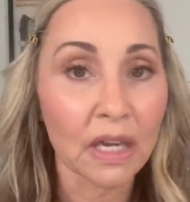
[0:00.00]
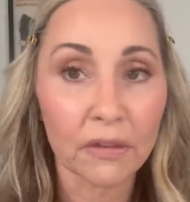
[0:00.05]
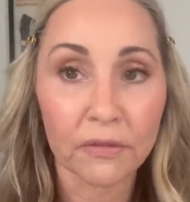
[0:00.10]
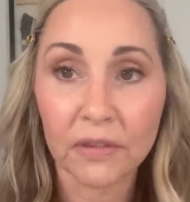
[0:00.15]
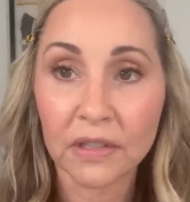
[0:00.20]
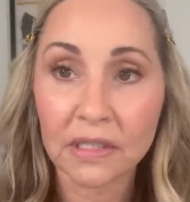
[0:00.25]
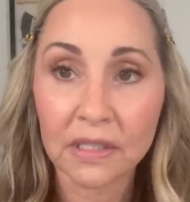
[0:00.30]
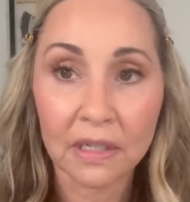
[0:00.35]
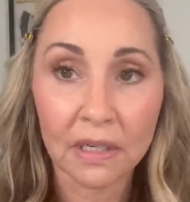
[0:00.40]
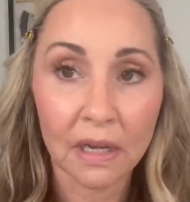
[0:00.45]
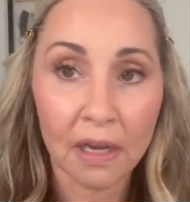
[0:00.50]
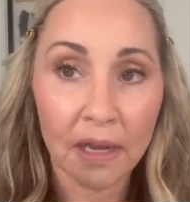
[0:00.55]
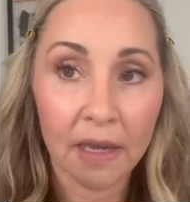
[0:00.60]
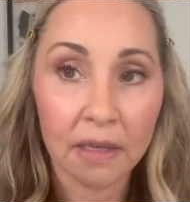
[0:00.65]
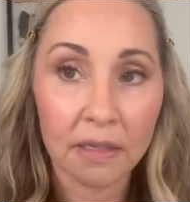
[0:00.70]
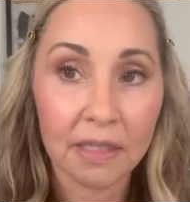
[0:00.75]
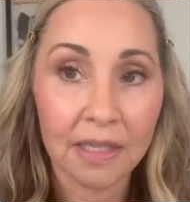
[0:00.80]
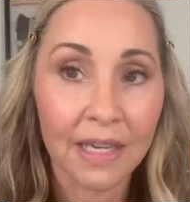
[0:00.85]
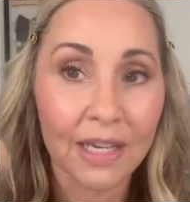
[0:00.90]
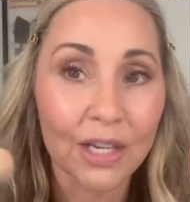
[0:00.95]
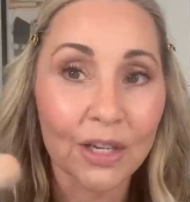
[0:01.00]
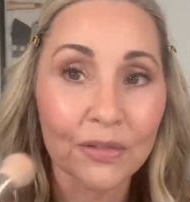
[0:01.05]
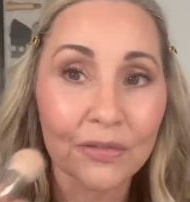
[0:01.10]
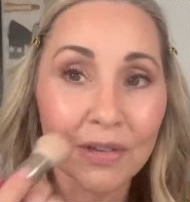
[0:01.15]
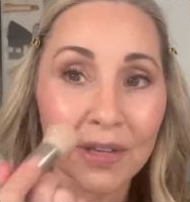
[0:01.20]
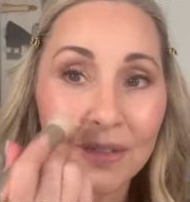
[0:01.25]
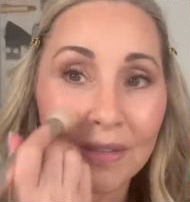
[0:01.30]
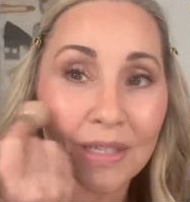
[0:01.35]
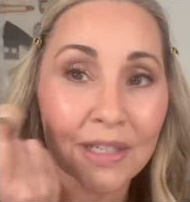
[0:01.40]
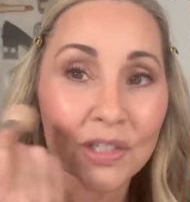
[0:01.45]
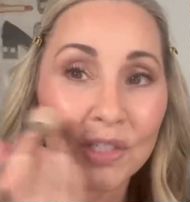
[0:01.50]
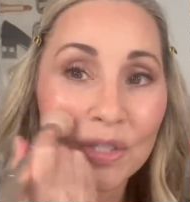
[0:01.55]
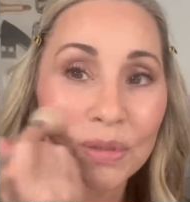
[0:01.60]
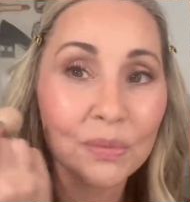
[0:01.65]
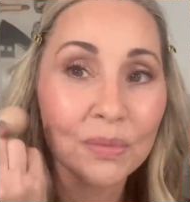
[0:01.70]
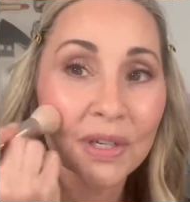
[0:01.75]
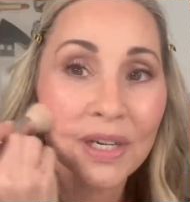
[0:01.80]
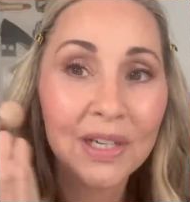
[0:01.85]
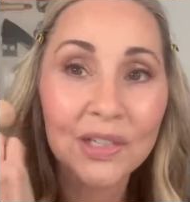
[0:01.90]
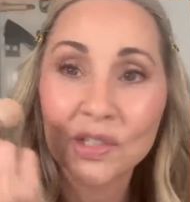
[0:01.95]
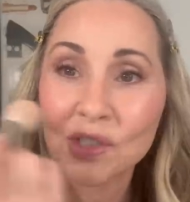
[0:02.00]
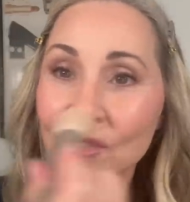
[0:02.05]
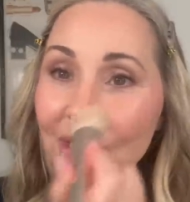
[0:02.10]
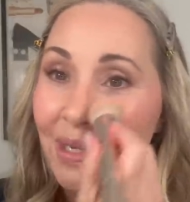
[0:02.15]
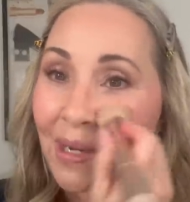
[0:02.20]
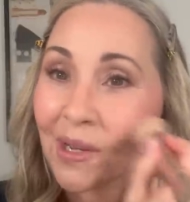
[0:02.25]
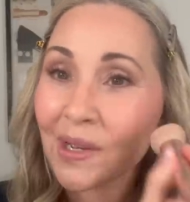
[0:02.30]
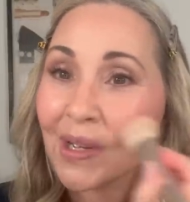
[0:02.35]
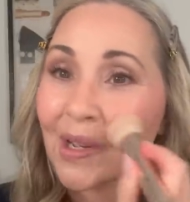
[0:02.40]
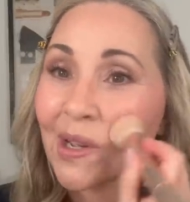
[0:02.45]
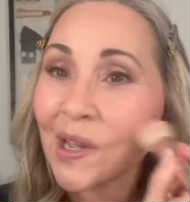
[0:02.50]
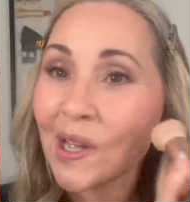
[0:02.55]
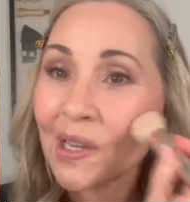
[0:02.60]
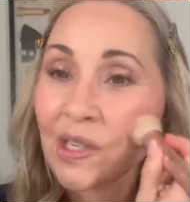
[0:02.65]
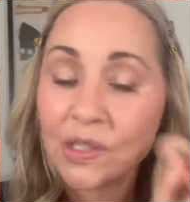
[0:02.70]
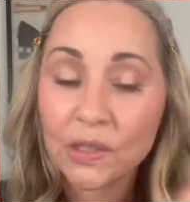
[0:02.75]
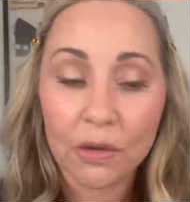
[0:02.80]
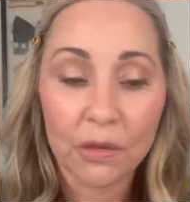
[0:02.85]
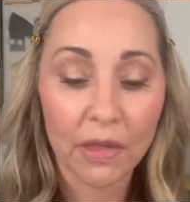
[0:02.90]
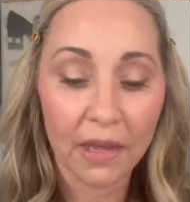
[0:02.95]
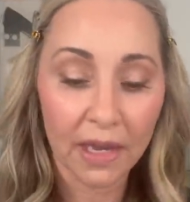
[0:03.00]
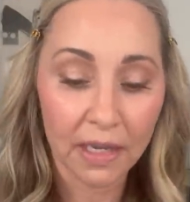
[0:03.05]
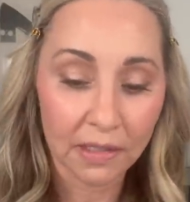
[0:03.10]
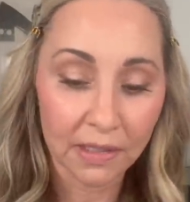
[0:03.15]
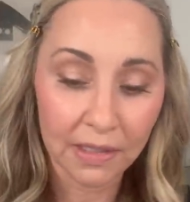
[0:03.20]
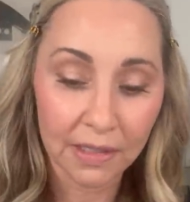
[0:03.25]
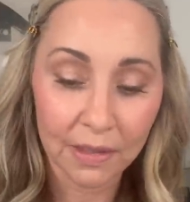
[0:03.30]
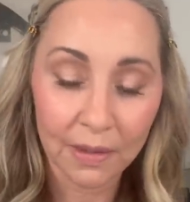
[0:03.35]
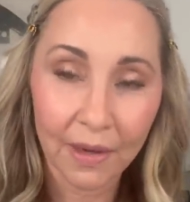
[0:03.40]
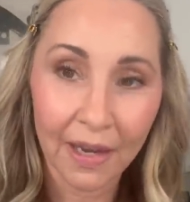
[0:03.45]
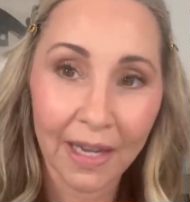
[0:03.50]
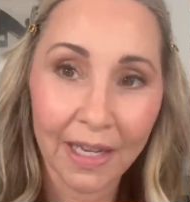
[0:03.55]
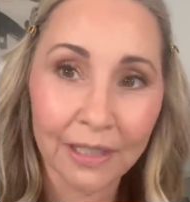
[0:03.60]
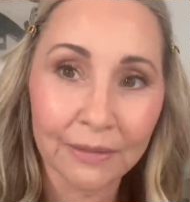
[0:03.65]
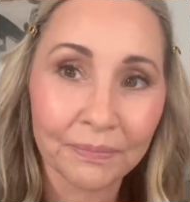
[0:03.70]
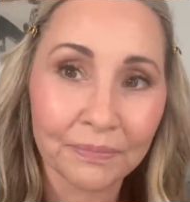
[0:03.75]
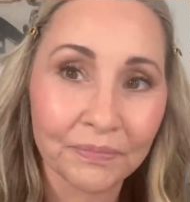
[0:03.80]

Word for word: If it's not, take your foundation brush and do this, okay?